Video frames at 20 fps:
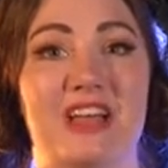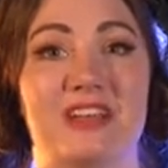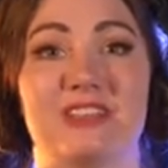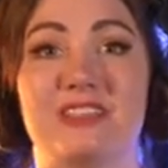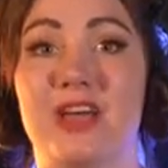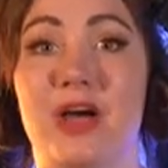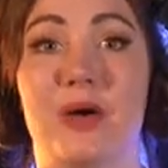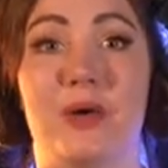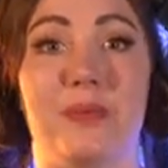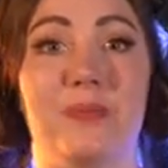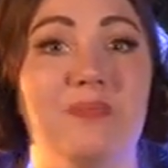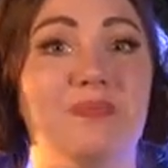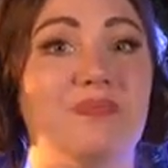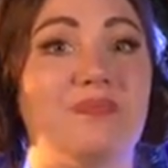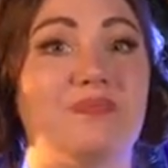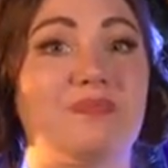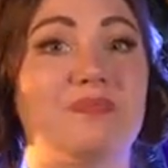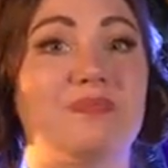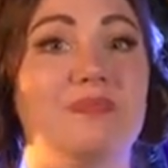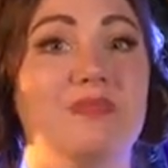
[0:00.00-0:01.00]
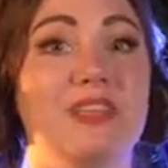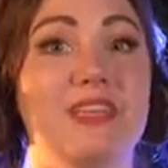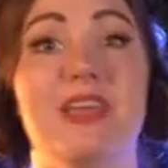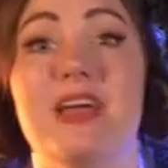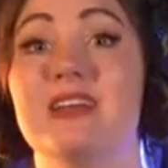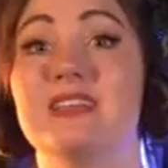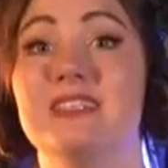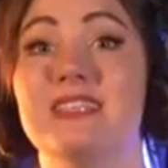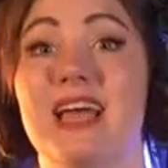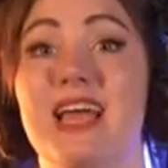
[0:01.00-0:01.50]
So,
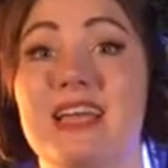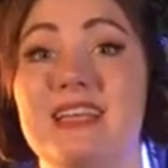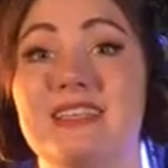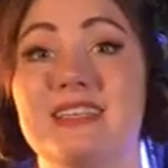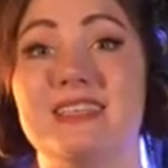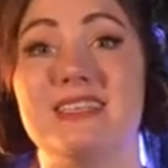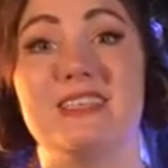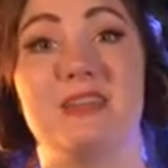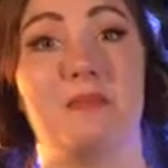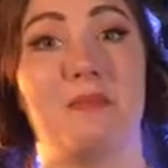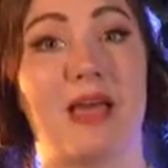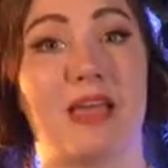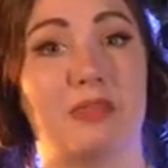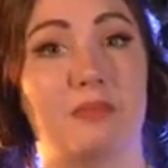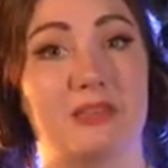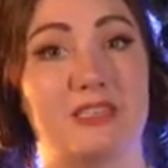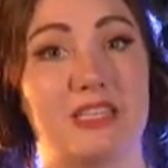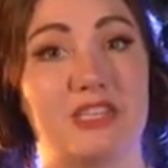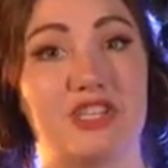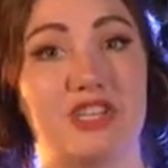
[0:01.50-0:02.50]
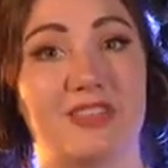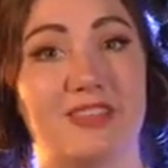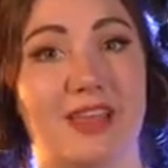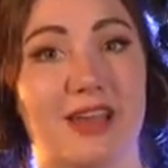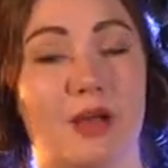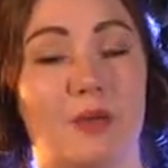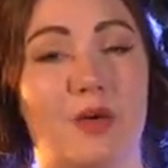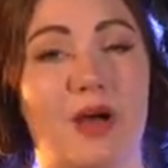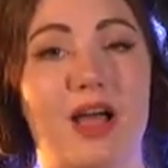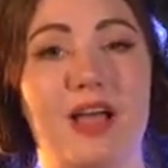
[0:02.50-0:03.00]
young scientist and mathematician
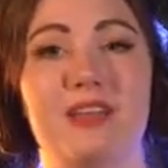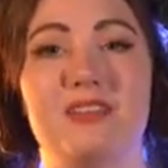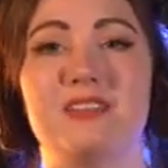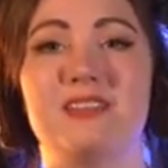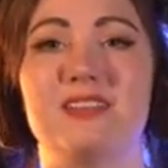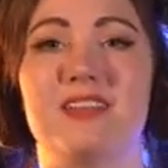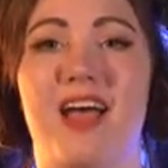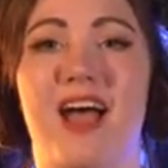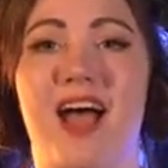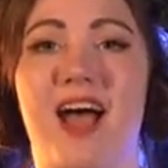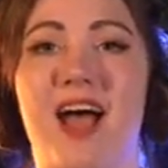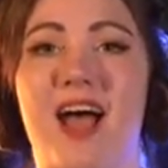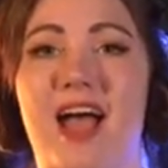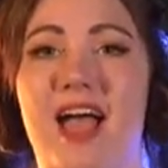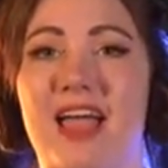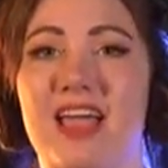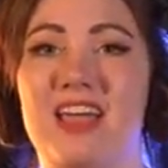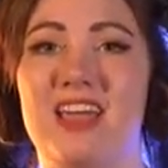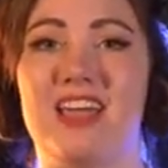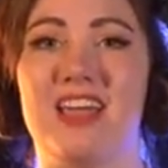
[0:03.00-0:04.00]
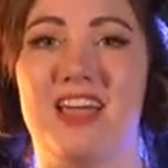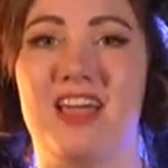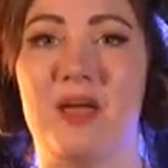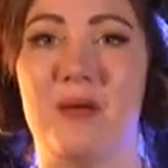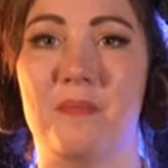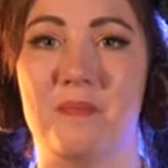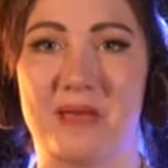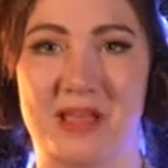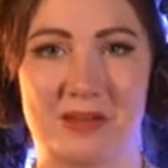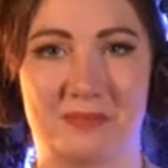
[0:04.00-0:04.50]
that I was, I
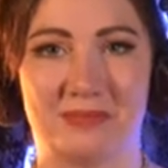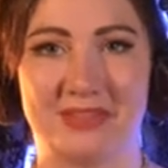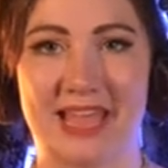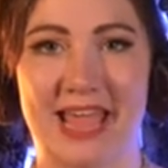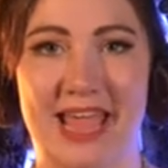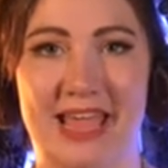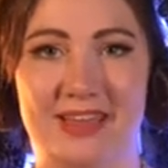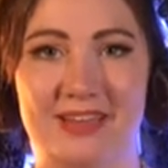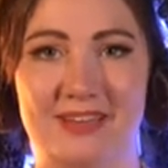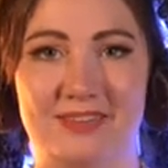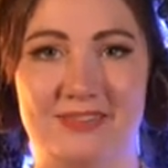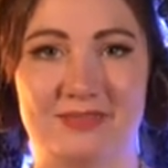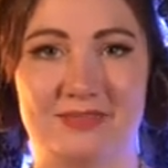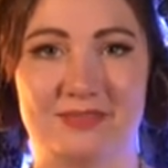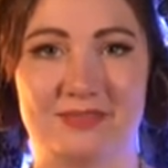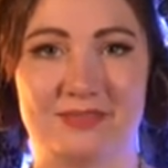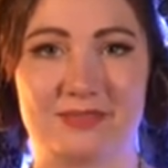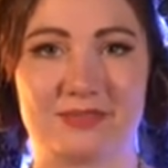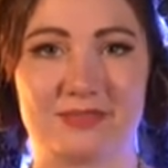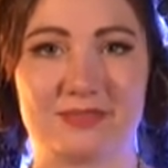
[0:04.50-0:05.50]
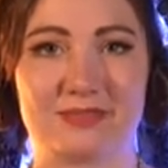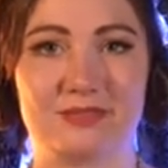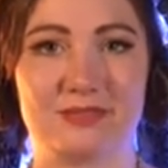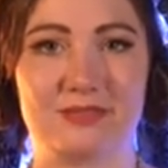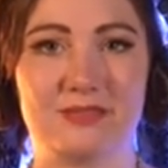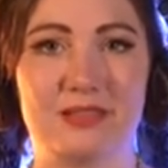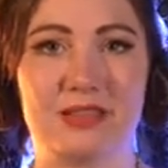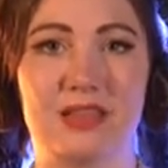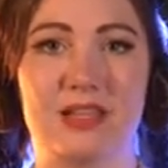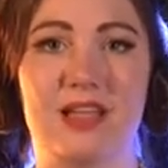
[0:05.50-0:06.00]
made a plan.
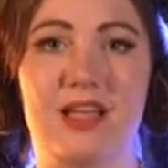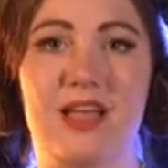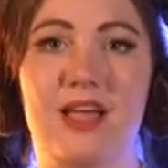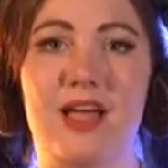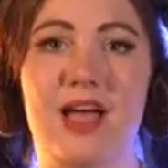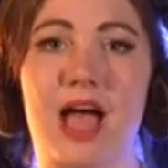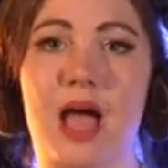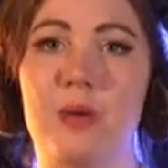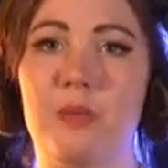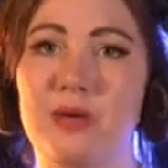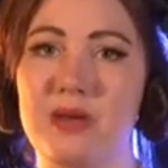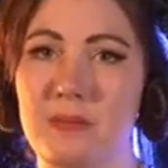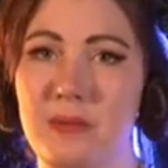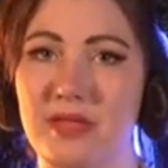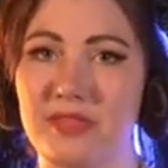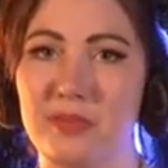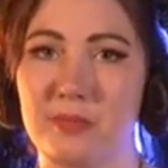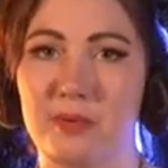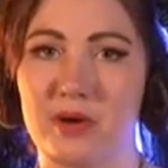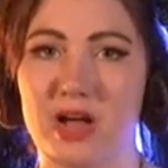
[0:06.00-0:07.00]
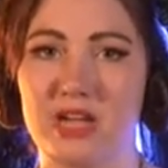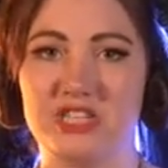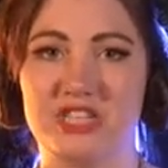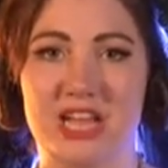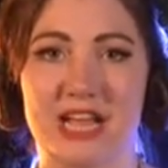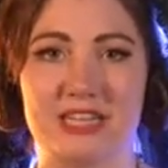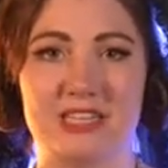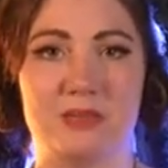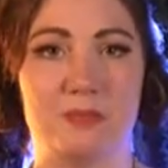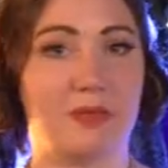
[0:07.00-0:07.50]
I went about the
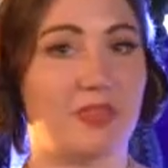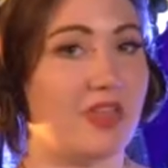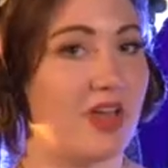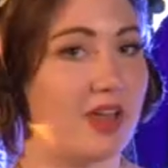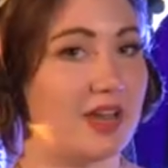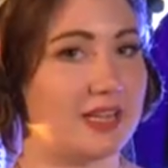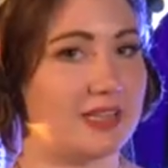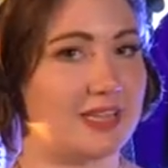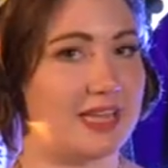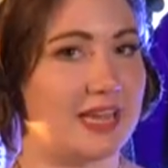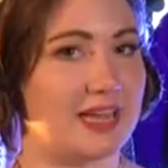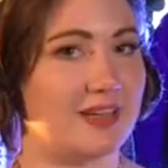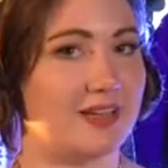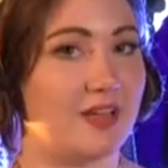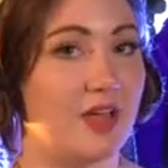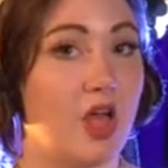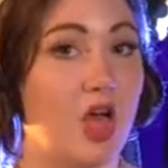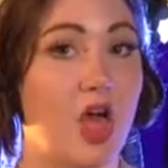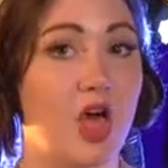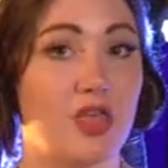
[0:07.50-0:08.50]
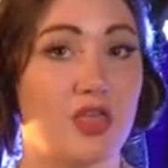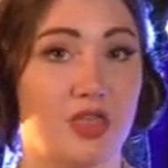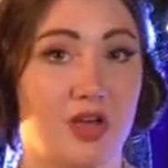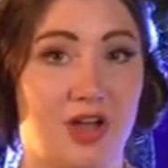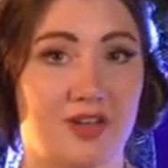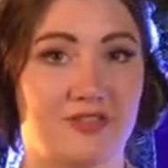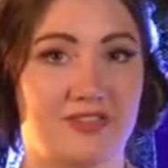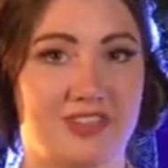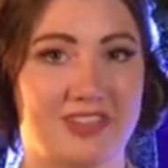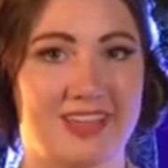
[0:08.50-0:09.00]
project methodically,
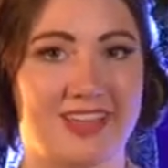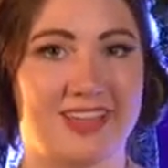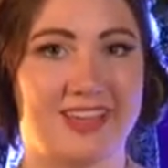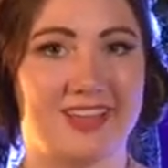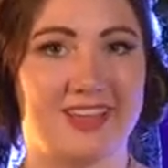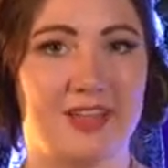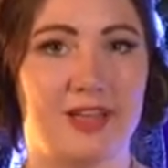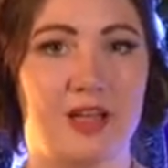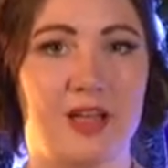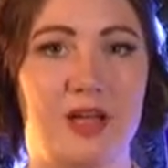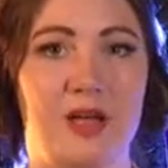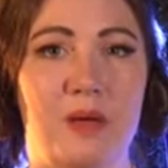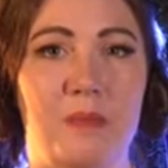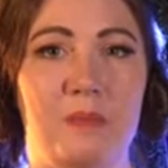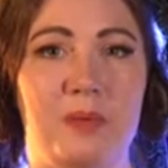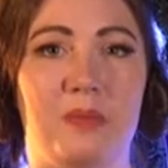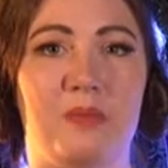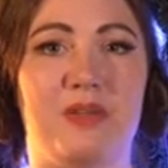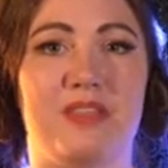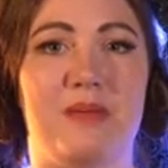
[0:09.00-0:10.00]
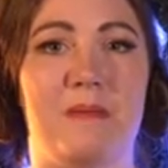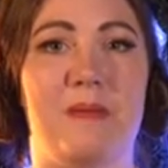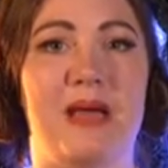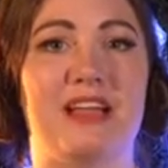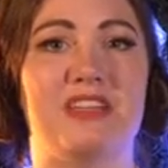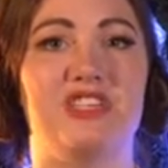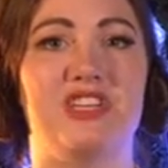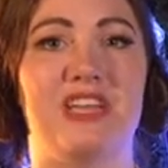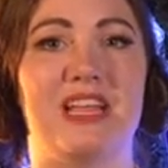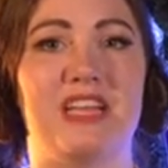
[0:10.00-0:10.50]
thoughtfully, but with
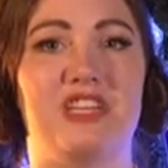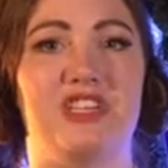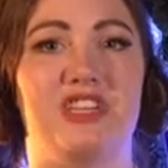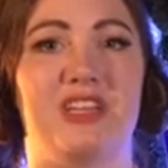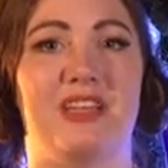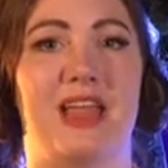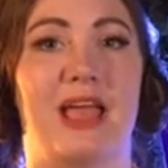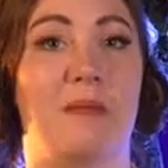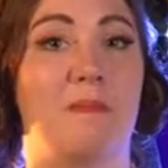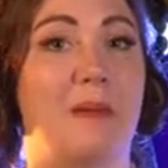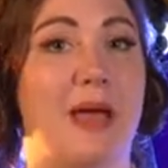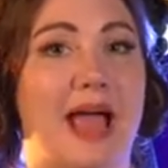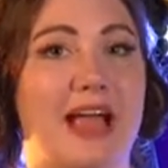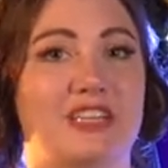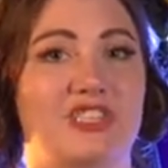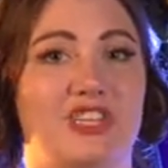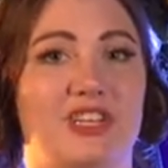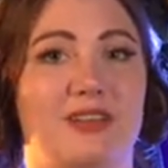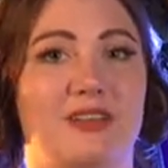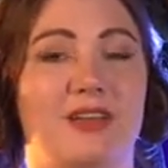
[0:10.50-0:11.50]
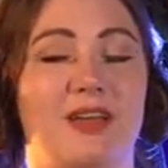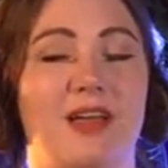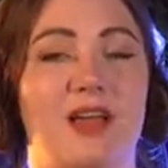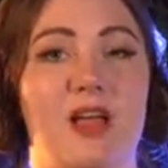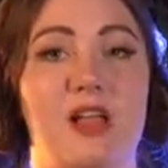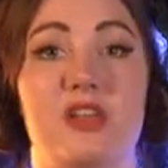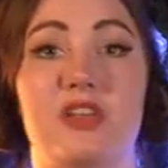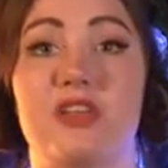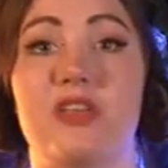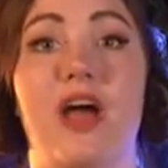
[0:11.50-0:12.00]
imagination and passion.
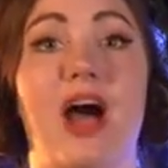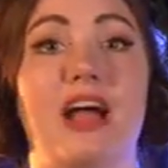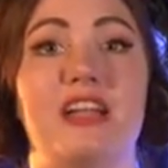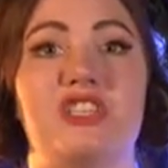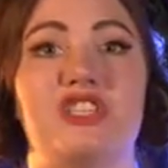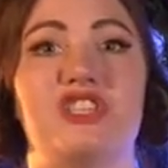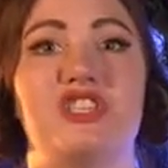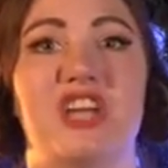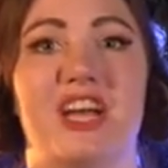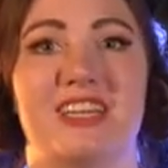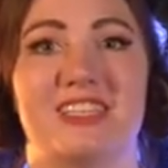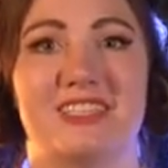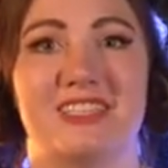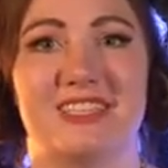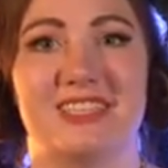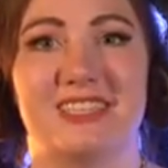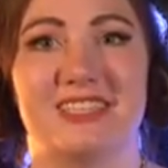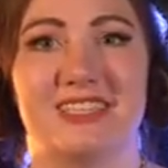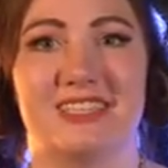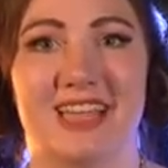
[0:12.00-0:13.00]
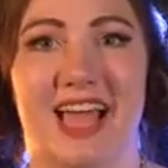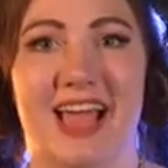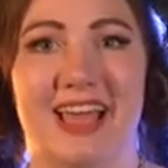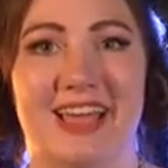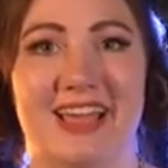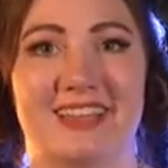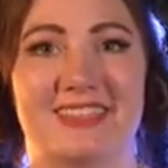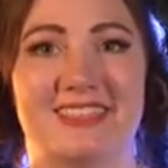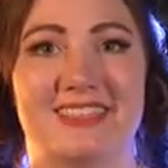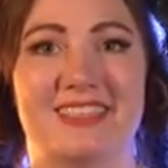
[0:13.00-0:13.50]
Not just
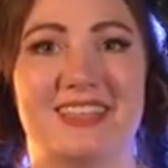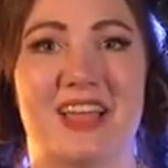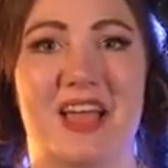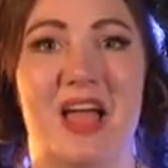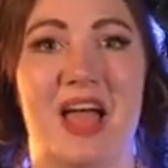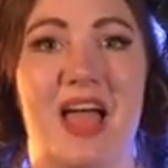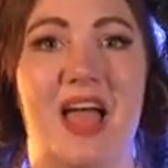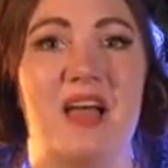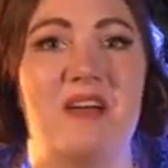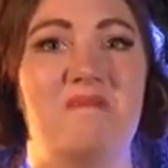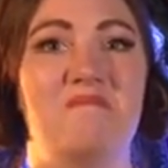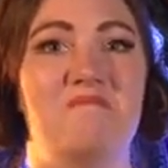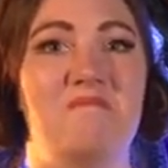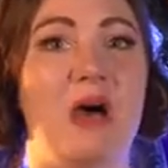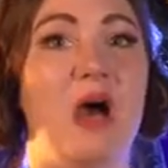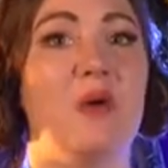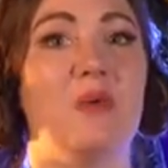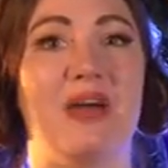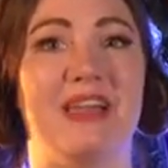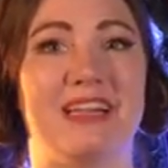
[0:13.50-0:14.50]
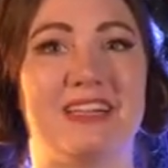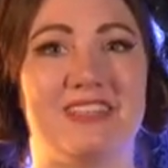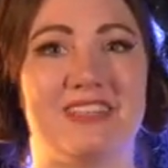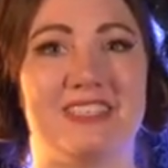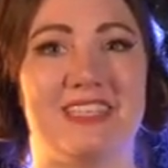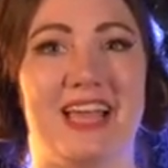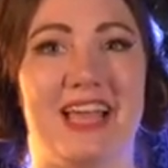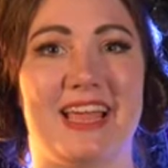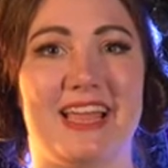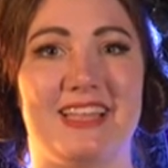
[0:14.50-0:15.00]
science, poetical
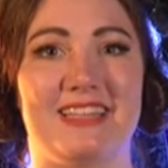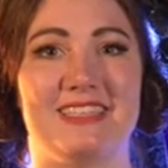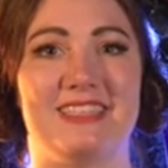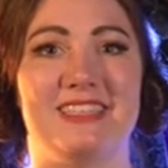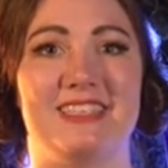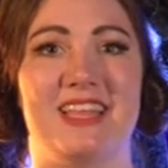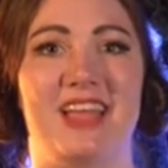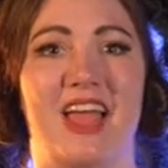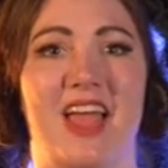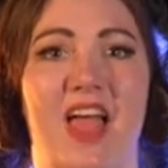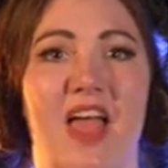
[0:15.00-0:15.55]
science.